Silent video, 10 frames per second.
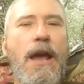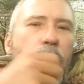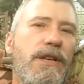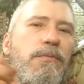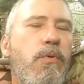
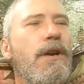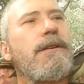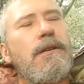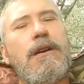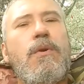At which
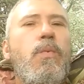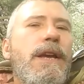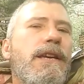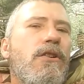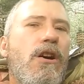point,
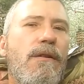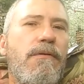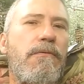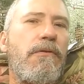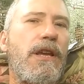we can
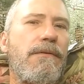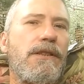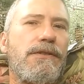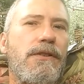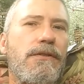offer
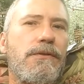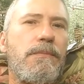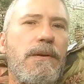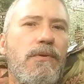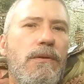forgiveness to
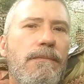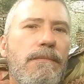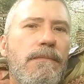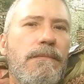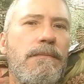those people
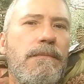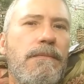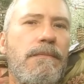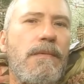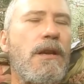
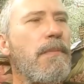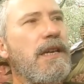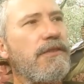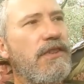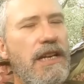
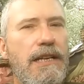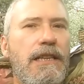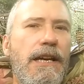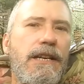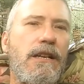because they,
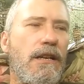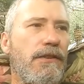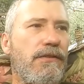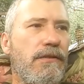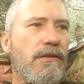like
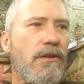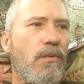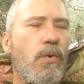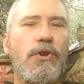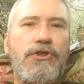us,
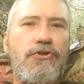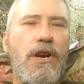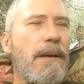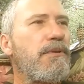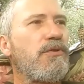were as
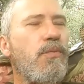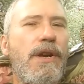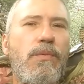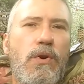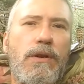trapped as
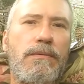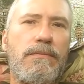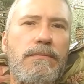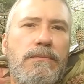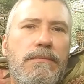we were.
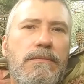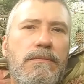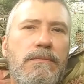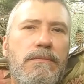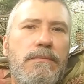
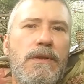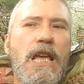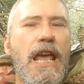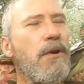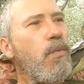
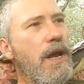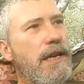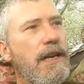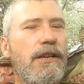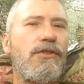And we
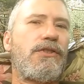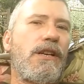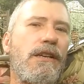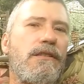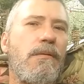can
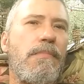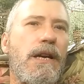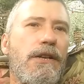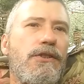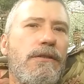exercise
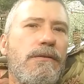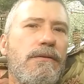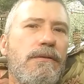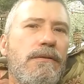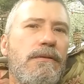compassion.
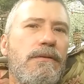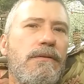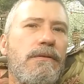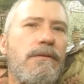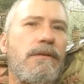
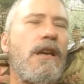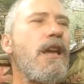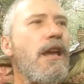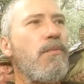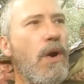
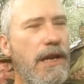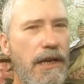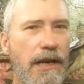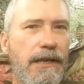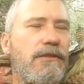And we
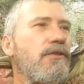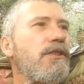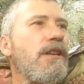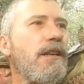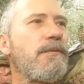can
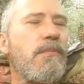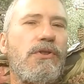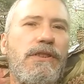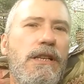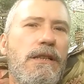exercise
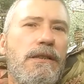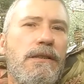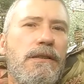mercy.